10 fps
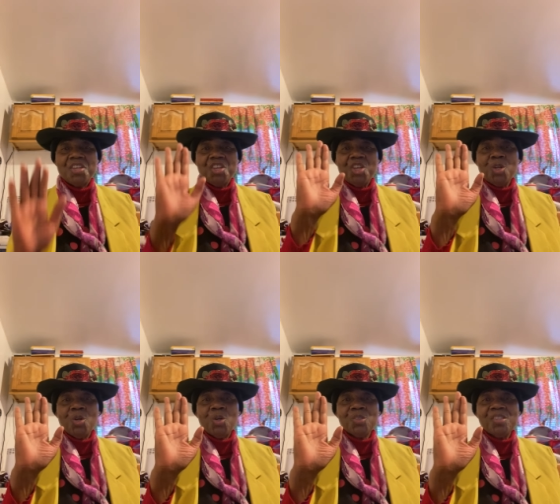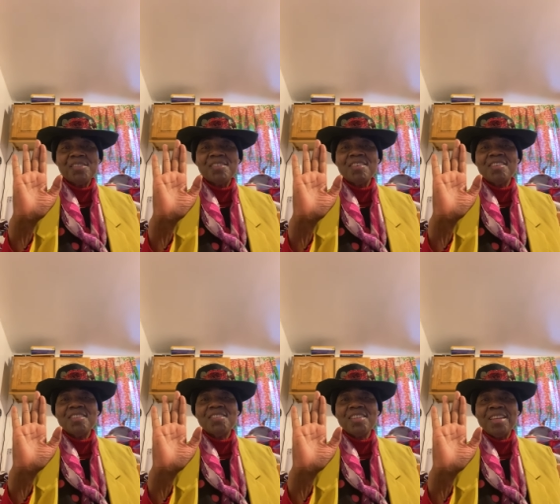Hello,
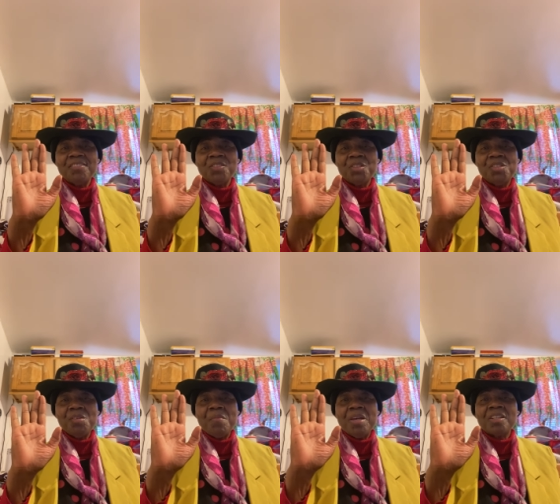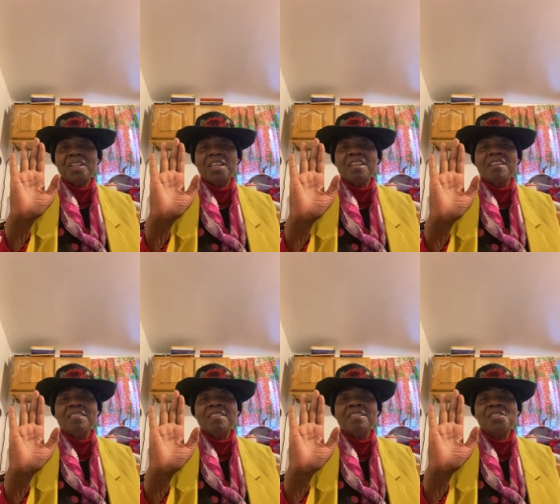sisters at Redeemer
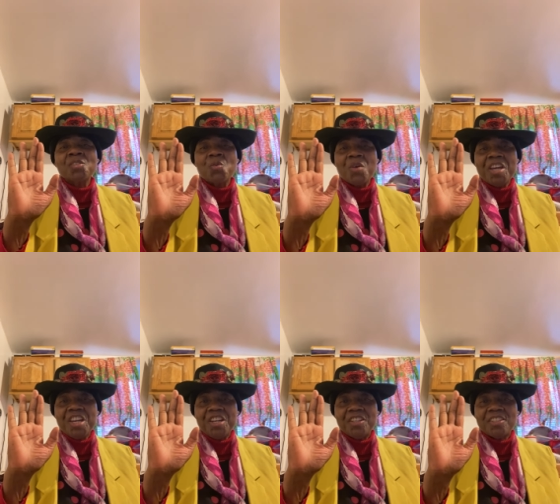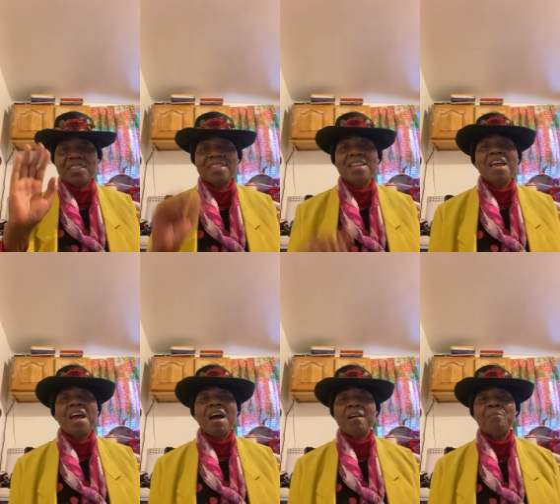Lincoln Square.
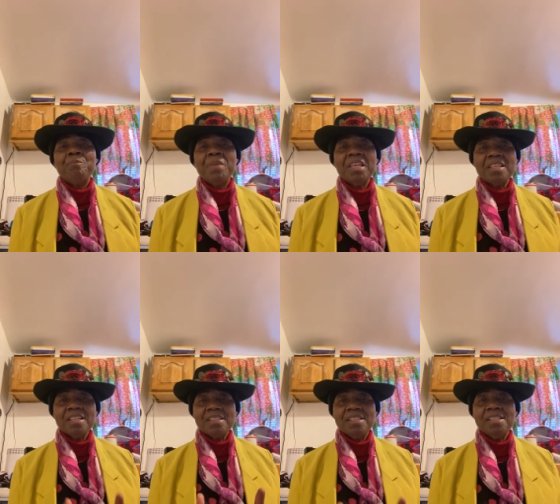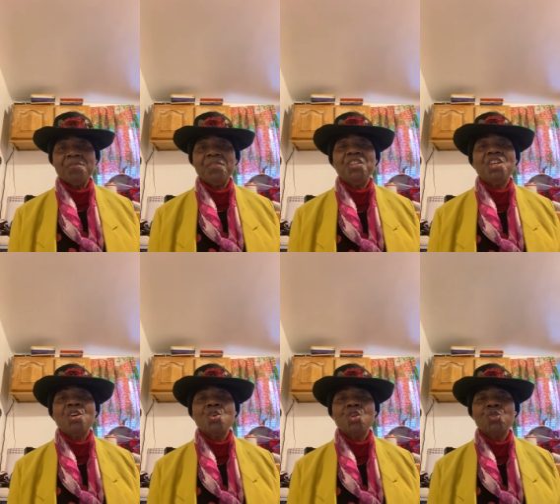I'm making this
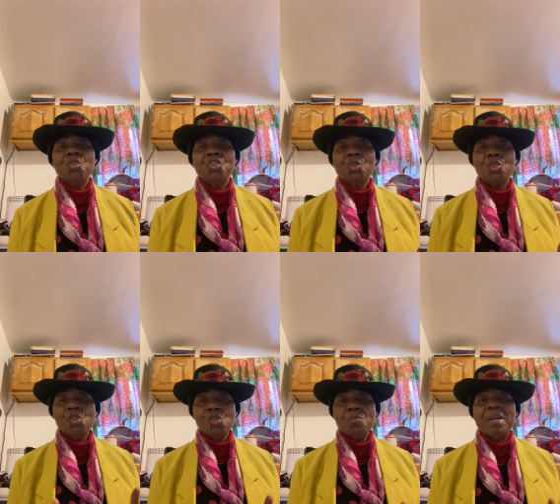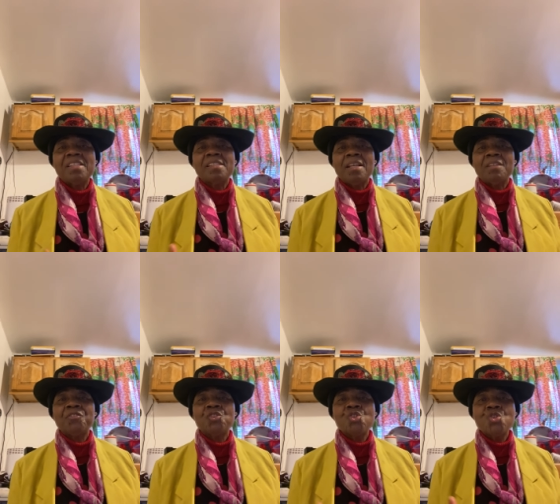video to introduce myself
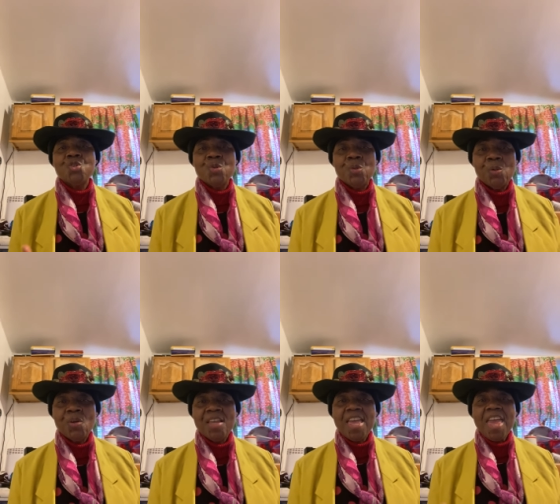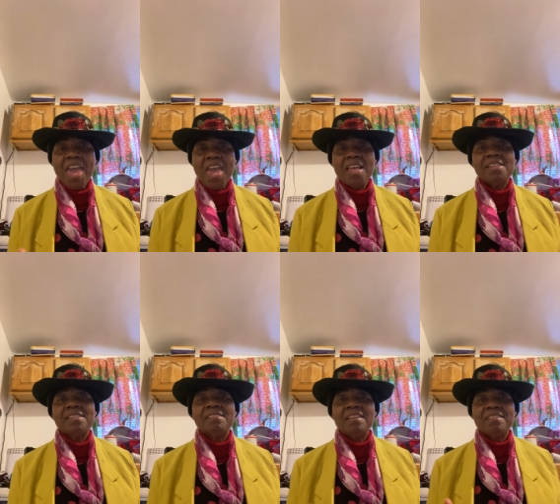to you
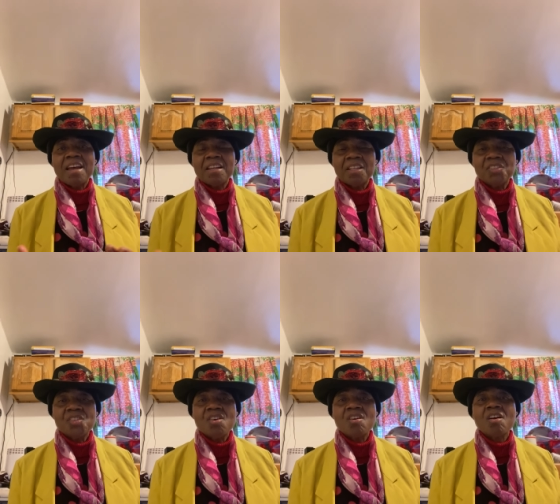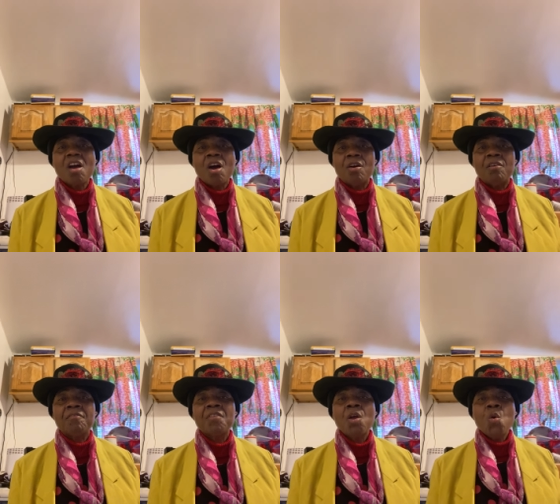as the director
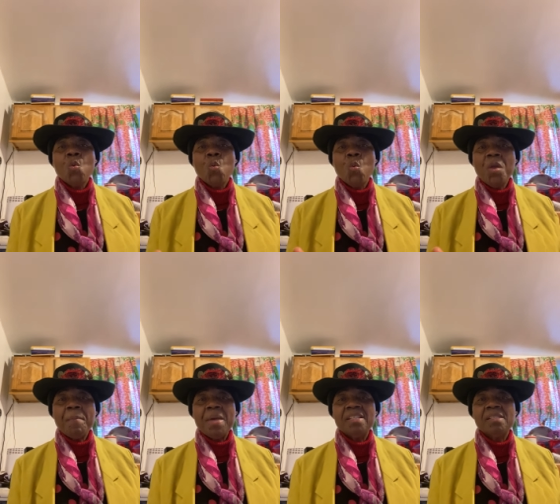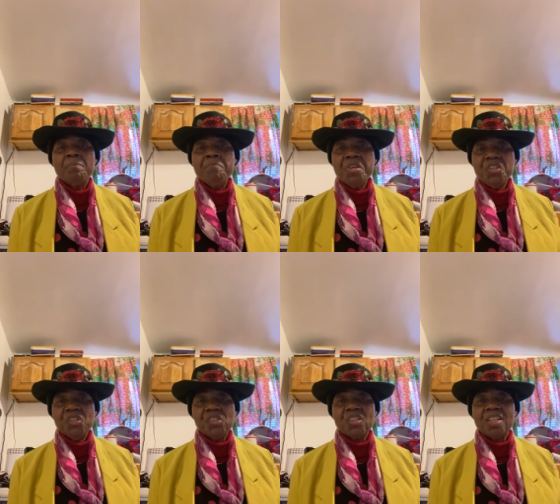of Women's
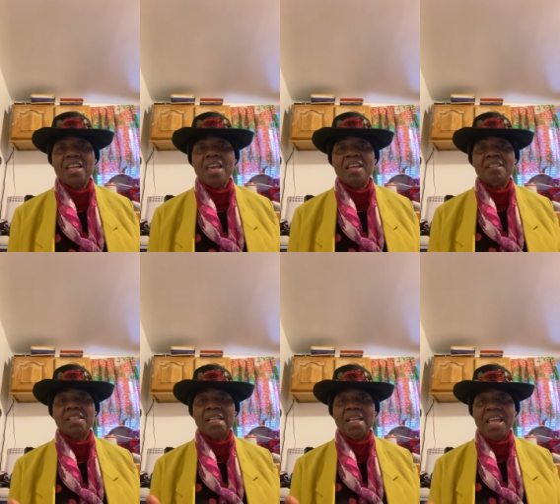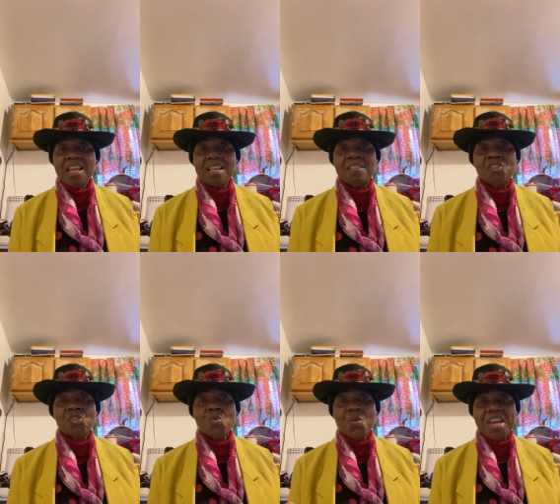Ministry at Lincoln
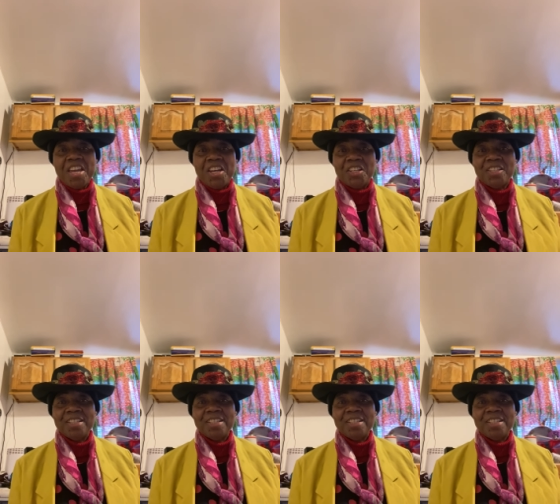Square.